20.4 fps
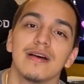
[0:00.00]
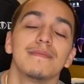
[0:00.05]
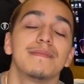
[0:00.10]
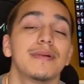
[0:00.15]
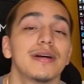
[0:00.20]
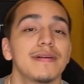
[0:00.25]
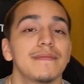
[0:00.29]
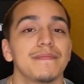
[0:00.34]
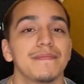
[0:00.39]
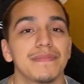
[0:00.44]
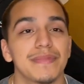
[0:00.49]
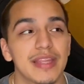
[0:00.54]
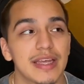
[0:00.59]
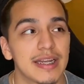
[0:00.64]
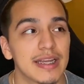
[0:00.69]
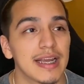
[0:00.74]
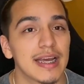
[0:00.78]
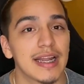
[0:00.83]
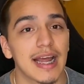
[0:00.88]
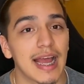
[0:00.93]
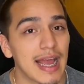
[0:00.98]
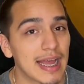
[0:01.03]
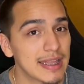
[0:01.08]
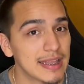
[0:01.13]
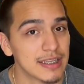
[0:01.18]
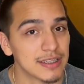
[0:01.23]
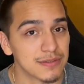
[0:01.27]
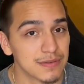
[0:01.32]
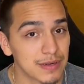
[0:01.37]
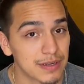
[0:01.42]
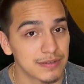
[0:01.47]
But then again, I had
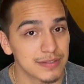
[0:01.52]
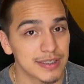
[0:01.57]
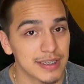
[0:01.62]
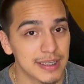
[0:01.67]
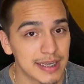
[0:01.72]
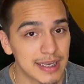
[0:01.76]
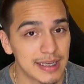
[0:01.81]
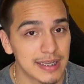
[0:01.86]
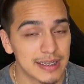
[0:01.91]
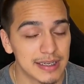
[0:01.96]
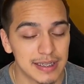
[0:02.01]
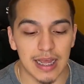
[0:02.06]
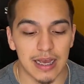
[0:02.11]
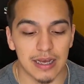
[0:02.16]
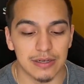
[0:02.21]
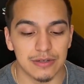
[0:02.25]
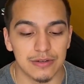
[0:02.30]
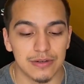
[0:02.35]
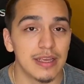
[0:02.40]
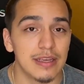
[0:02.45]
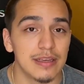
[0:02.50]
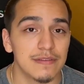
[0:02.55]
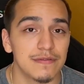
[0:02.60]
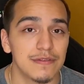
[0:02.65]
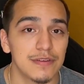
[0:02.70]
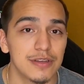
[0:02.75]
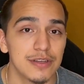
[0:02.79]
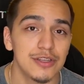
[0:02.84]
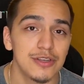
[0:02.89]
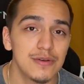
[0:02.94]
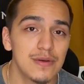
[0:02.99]
this when I was a kid. Now, if
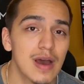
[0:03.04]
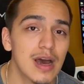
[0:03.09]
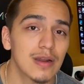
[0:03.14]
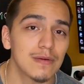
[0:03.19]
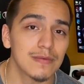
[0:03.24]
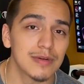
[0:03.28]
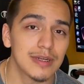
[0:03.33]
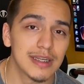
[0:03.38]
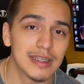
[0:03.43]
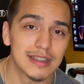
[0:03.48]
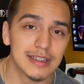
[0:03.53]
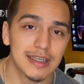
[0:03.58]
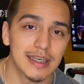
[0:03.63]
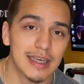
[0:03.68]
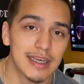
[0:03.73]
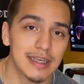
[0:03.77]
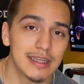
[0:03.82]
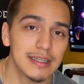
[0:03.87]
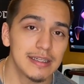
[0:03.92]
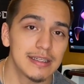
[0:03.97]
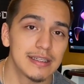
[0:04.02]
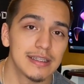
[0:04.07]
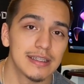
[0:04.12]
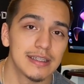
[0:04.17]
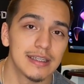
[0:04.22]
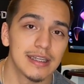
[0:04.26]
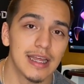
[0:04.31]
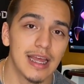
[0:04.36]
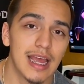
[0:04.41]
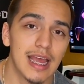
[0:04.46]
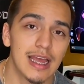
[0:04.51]
you had one as a kid
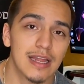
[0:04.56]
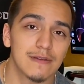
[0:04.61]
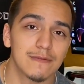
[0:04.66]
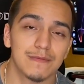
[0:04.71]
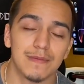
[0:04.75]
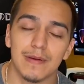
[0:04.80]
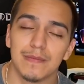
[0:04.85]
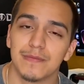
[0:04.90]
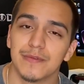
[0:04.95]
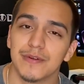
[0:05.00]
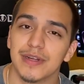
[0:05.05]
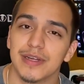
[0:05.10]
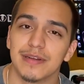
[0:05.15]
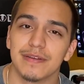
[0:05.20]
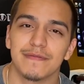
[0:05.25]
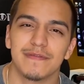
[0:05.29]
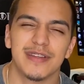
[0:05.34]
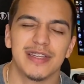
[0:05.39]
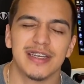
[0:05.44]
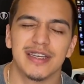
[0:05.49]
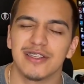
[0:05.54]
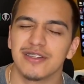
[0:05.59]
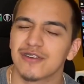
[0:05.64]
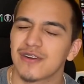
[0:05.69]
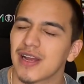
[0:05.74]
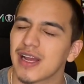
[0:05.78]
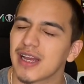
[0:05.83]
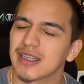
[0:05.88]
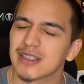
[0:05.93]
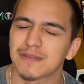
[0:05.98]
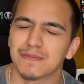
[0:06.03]
and remember it fitting in your
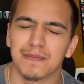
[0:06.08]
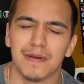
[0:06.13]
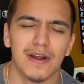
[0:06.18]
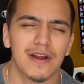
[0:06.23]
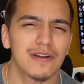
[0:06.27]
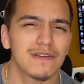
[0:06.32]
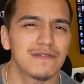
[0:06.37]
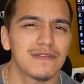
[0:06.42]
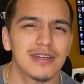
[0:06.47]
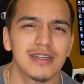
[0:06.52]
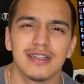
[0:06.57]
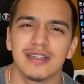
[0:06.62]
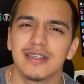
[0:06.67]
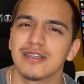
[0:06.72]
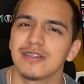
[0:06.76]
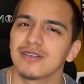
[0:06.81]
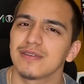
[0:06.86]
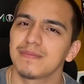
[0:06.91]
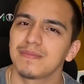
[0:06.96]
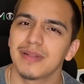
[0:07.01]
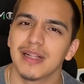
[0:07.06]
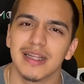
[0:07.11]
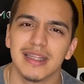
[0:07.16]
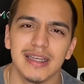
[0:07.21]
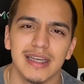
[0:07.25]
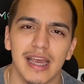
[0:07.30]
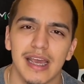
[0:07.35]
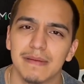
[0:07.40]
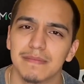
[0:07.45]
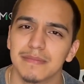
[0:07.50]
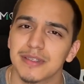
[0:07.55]
hands perfectly, you could play the
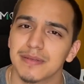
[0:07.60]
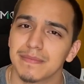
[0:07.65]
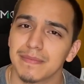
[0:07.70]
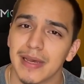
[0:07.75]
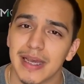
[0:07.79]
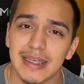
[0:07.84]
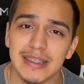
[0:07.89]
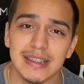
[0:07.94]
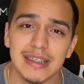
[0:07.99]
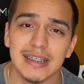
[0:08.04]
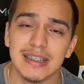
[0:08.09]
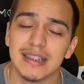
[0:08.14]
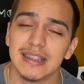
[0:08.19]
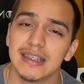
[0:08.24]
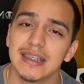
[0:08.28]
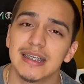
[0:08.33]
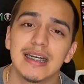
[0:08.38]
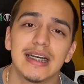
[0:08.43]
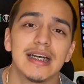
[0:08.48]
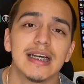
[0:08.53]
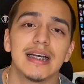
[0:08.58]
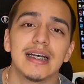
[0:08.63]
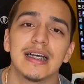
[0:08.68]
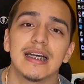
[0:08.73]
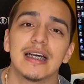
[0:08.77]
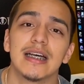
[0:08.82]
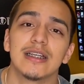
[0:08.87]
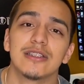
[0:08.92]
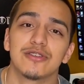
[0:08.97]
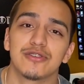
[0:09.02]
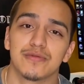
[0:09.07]
games amazingly.
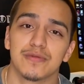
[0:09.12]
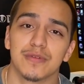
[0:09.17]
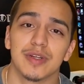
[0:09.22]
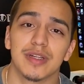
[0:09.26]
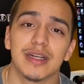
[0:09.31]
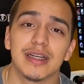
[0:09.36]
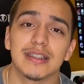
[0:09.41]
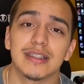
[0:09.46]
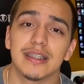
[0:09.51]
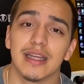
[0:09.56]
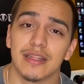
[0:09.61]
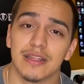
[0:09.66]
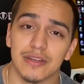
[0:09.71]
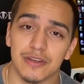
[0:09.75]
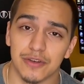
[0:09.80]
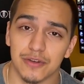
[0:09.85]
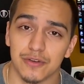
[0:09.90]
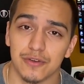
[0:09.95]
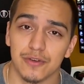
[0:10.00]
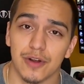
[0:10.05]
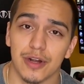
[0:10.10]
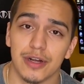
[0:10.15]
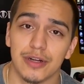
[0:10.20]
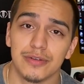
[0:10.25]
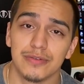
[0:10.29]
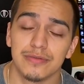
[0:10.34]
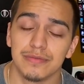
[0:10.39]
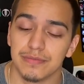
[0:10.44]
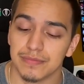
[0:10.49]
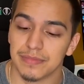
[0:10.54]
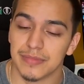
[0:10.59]
Just realize now that you're
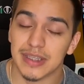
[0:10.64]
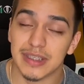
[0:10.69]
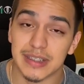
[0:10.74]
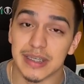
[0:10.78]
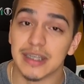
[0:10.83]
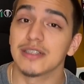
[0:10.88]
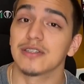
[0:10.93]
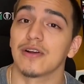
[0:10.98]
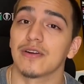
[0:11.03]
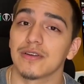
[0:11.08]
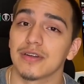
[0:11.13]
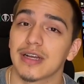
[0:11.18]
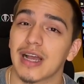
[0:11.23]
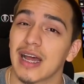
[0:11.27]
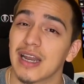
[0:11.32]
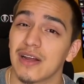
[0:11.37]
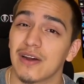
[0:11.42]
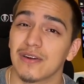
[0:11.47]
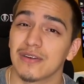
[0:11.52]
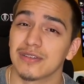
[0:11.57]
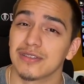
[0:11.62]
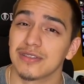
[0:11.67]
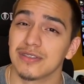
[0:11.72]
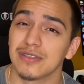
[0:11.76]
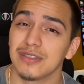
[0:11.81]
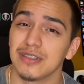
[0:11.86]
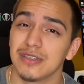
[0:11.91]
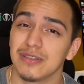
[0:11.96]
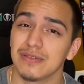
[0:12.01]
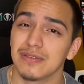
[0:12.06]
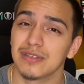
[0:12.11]
grown, this thing's kind of hard to
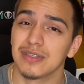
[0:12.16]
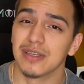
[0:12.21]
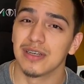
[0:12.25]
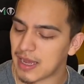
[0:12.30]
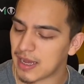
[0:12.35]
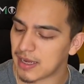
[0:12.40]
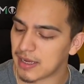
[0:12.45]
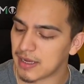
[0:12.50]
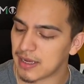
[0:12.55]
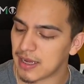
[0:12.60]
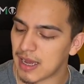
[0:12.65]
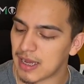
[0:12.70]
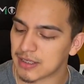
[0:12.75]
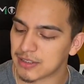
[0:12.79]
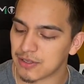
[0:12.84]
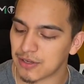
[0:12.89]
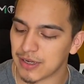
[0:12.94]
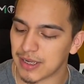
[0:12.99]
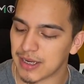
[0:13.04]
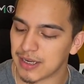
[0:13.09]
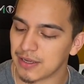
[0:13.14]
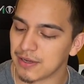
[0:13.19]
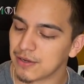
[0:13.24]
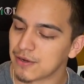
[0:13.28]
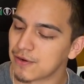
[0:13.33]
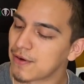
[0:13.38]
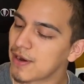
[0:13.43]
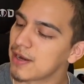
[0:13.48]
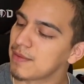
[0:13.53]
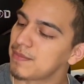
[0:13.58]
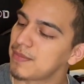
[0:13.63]
use. I start getting a
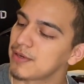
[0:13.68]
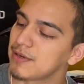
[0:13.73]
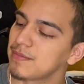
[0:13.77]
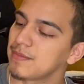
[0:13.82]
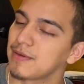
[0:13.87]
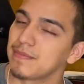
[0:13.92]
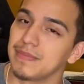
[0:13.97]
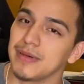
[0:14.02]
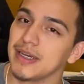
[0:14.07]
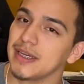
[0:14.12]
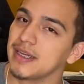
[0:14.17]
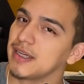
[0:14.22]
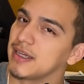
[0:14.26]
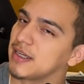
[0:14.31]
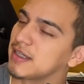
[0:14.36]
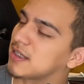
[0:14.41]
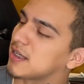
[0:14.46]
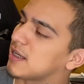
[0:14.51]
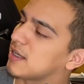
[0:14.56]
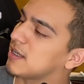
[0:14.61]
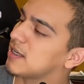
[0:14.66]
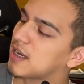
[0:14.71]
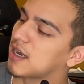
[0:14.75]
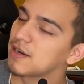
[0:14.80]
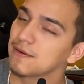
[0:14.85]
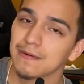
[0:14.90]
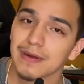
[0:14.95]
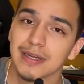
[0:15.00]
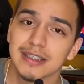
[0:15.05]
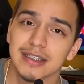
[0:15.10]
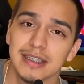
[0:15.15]
cramp under my pinky because I kind
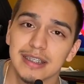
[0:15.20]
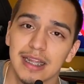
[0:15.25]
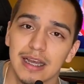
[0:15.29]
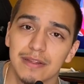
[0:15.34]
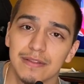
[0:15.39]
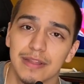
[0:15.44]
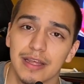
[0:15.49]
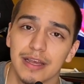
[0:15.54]
of rest it down